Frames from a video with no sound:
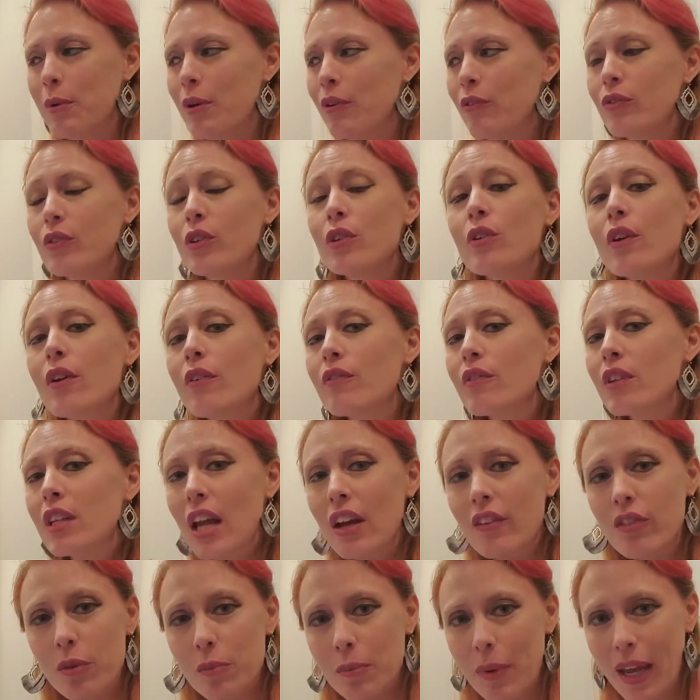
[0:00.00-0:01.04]
If you have
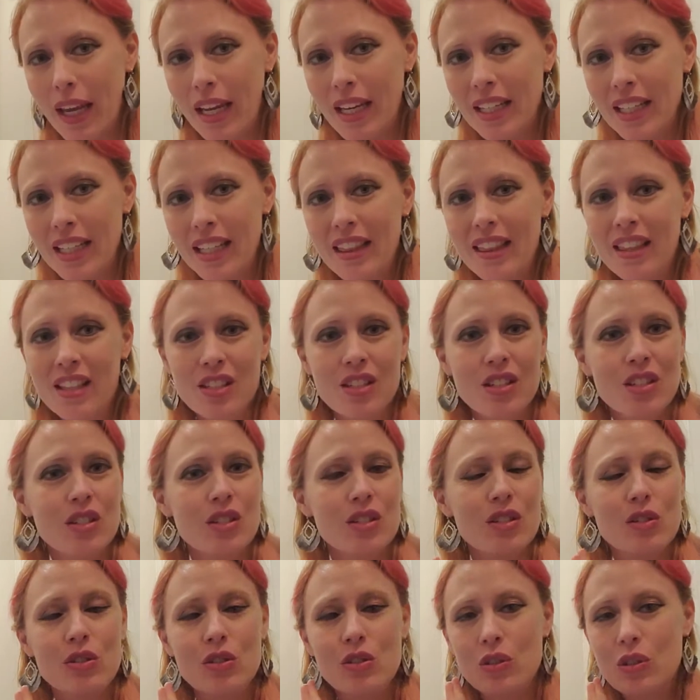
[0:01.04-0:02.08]
never painted, this
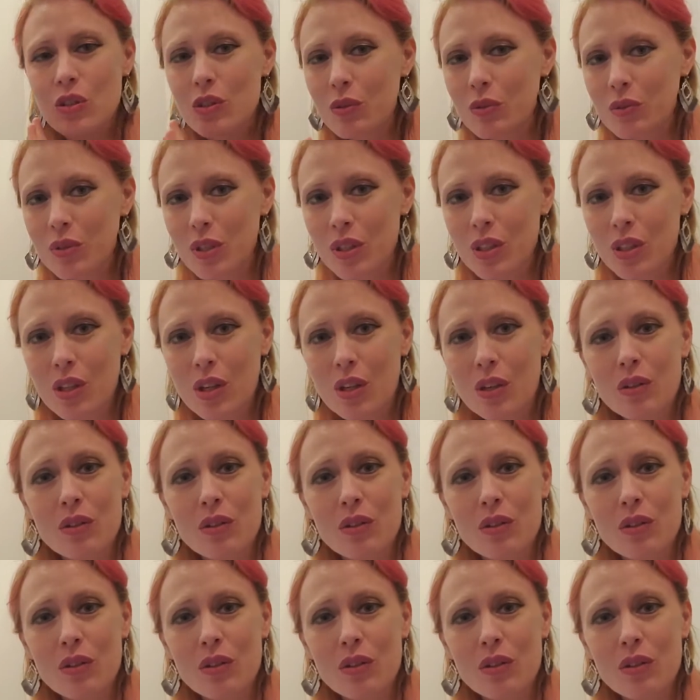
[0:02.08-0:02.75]
is new to you,